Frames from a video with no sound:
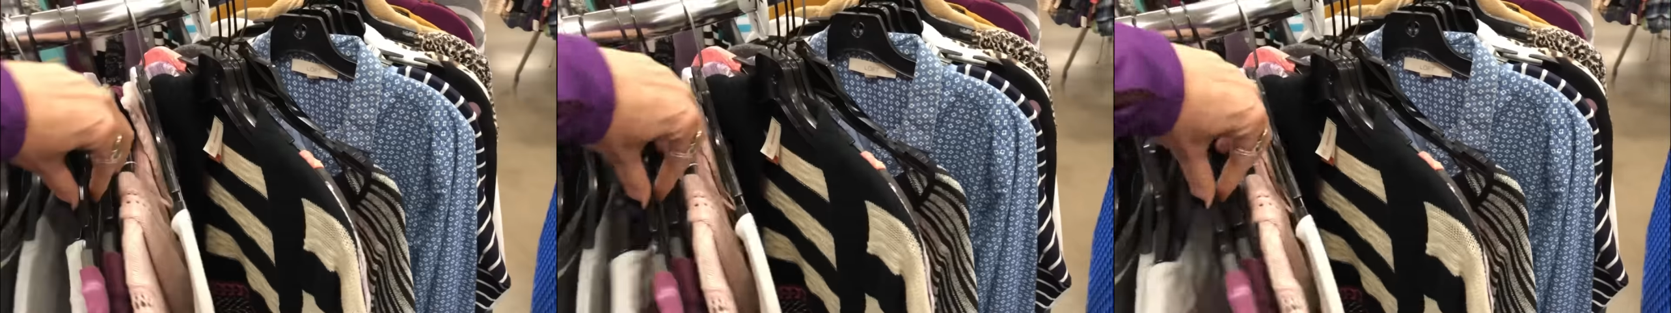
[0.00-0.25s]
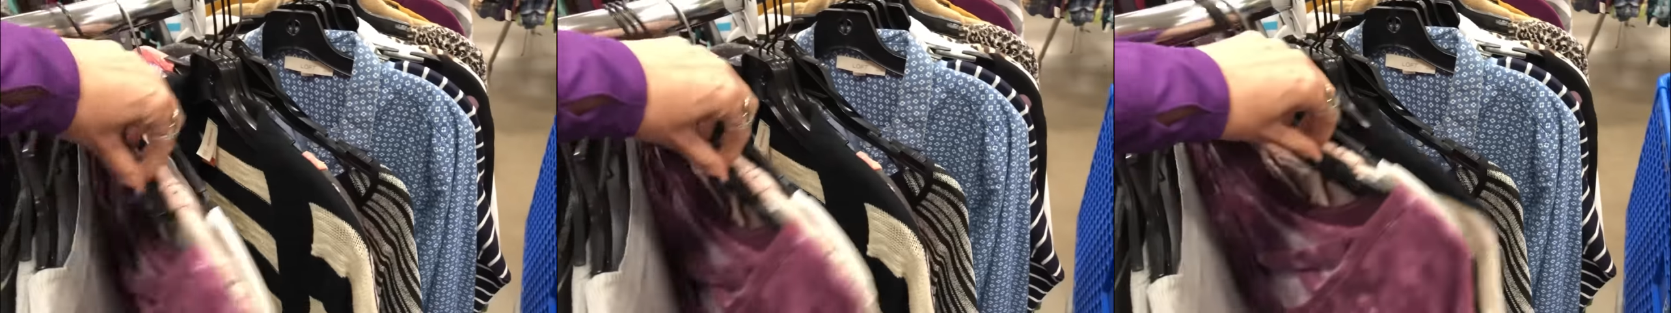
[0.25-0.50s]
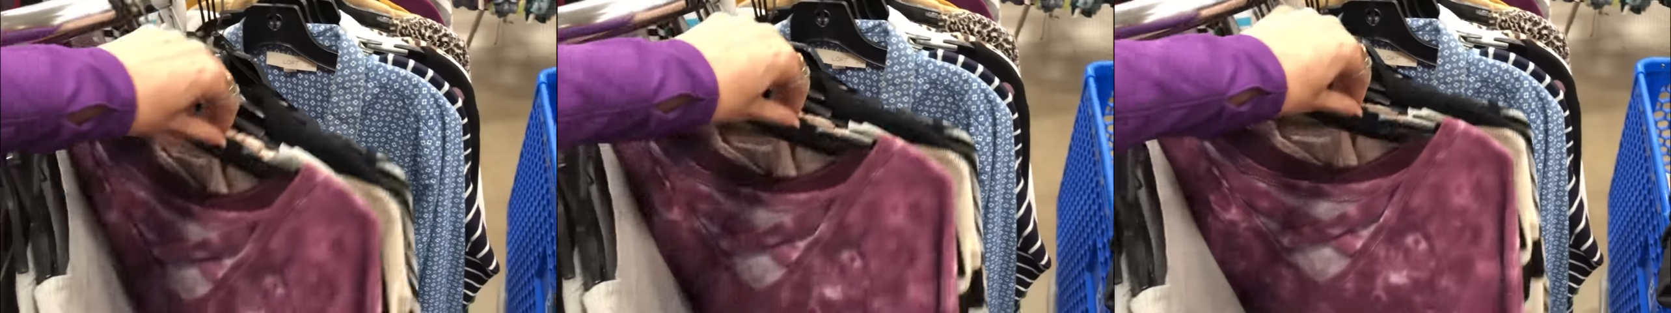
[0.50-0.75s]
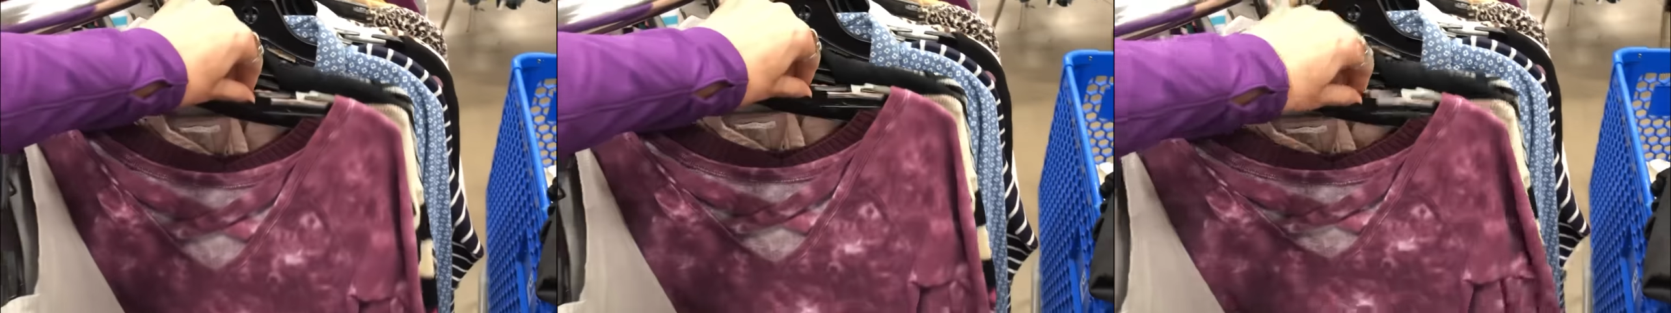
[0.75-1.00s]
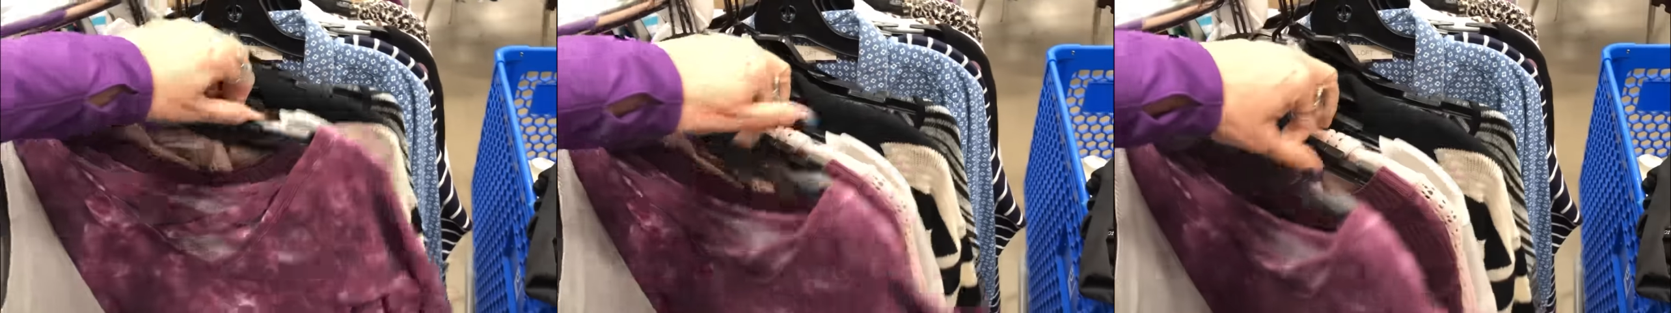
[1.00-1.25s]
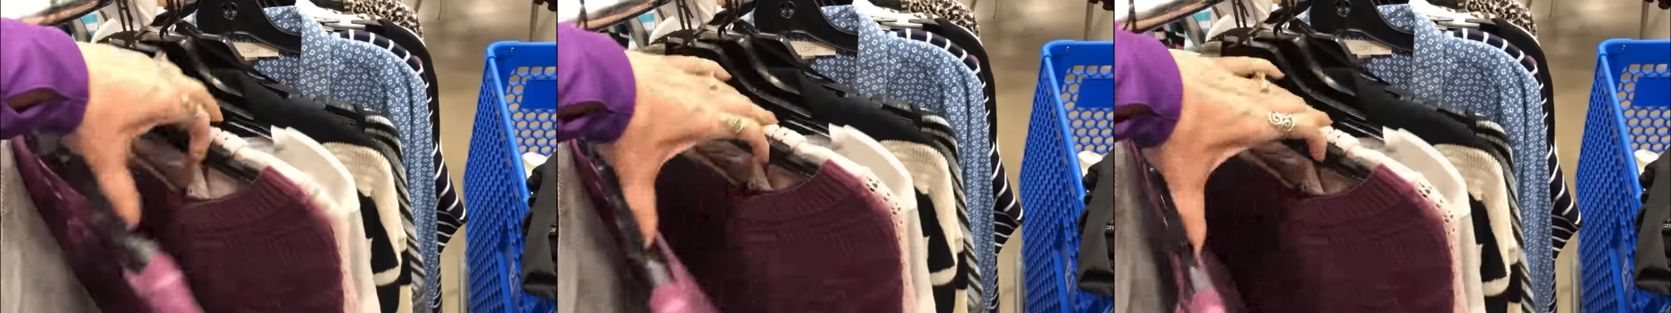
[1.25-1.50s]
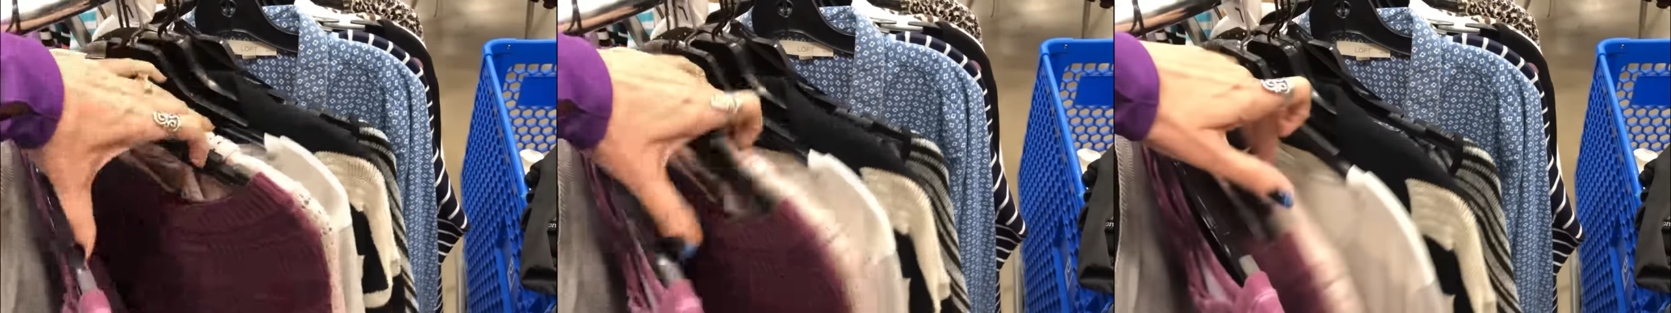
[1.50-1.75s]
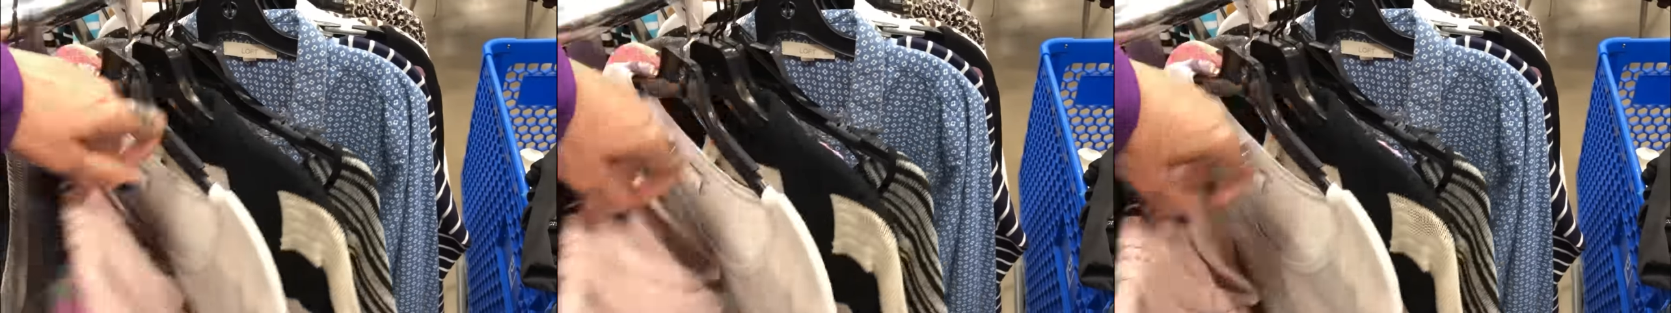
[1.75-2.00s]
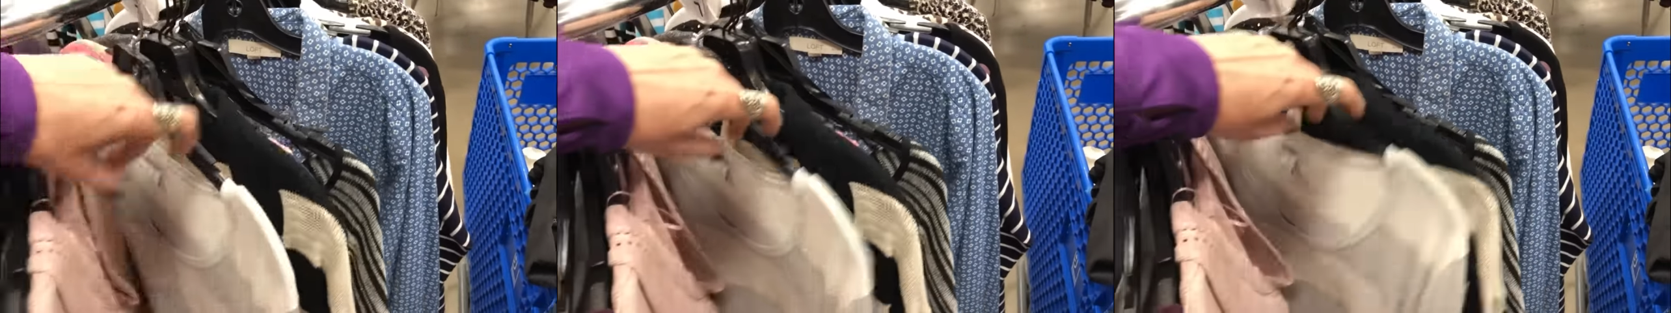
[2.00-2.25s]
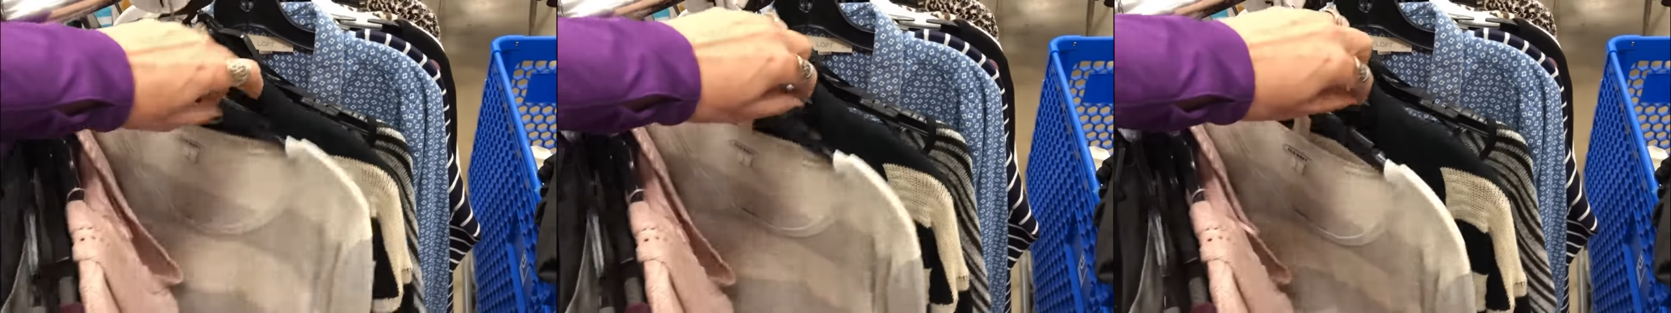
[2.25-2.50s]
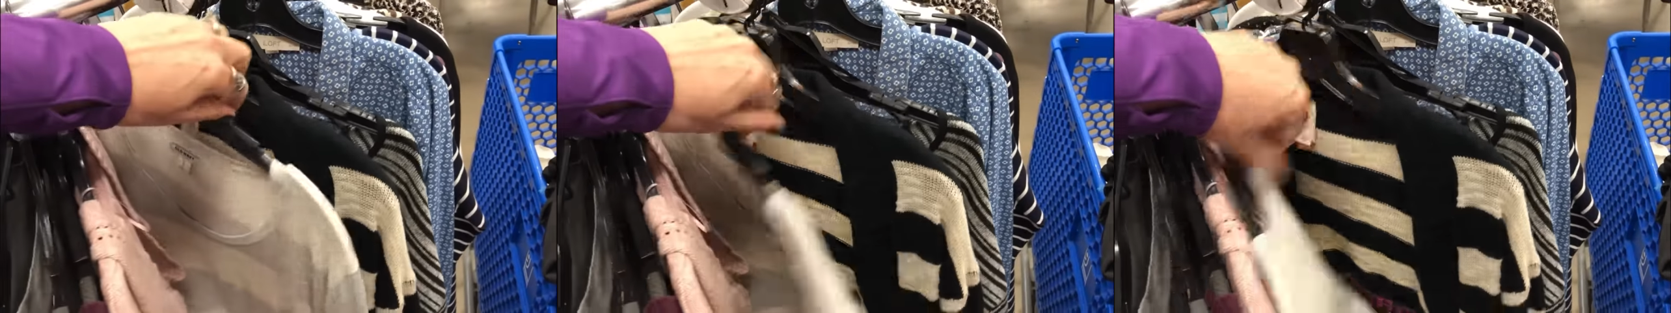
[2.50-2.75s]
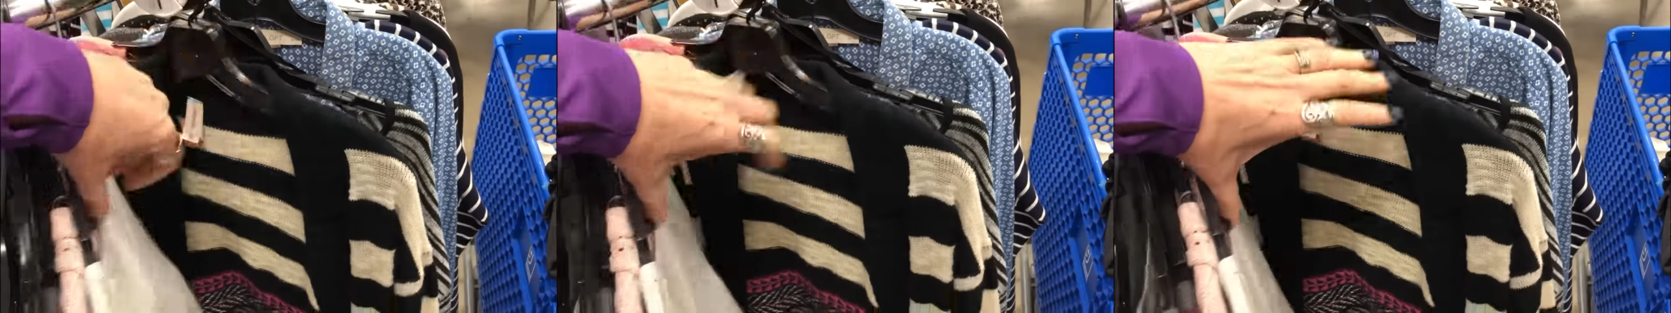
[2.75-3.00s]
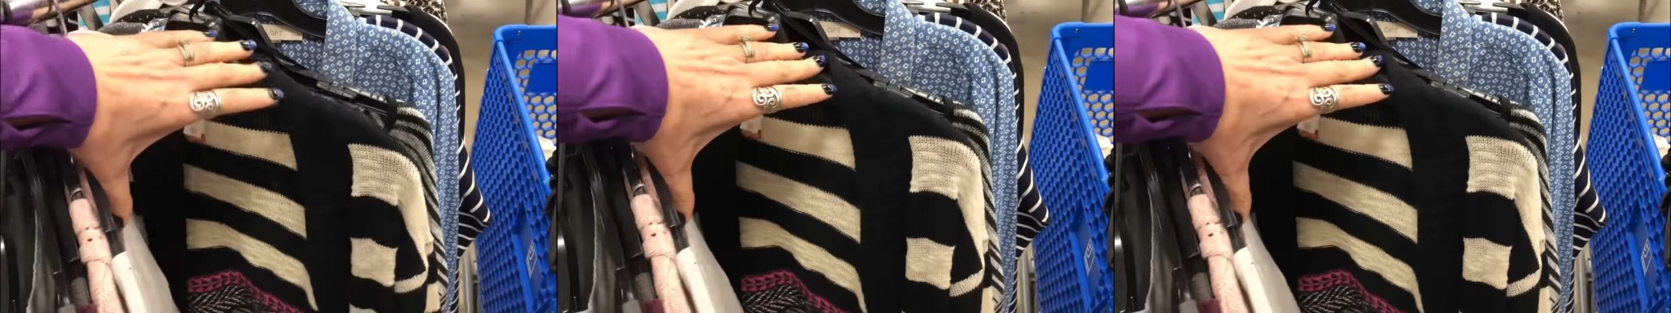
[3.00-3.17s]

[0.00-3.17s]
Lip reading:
(no speaker visible)